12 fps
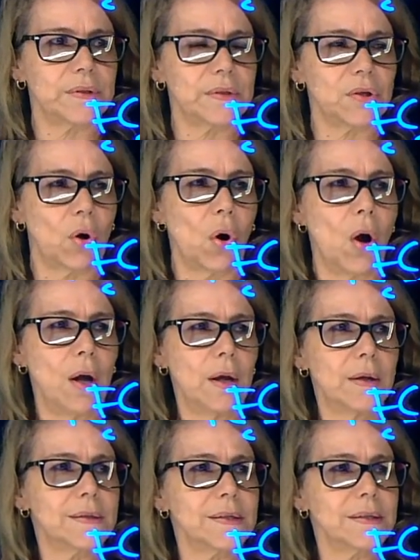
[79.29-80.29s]
So
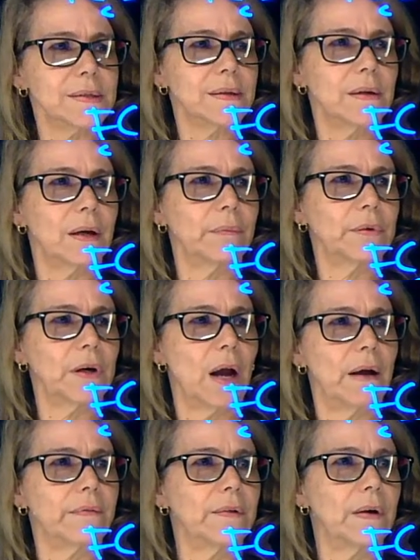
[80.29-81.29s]
this is the number
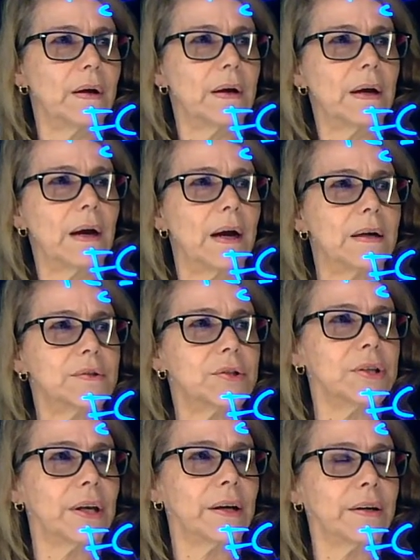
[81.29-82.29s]
of
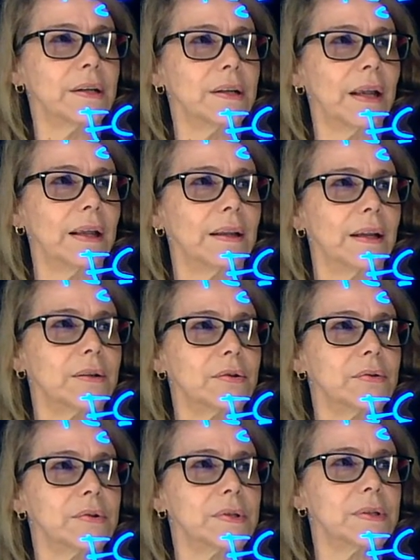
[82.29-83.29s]
unshared
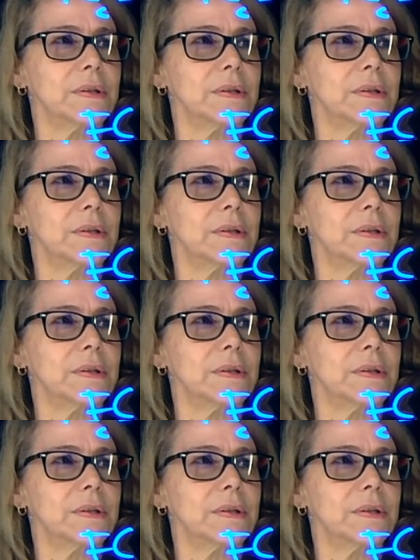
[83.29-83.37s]
electrons.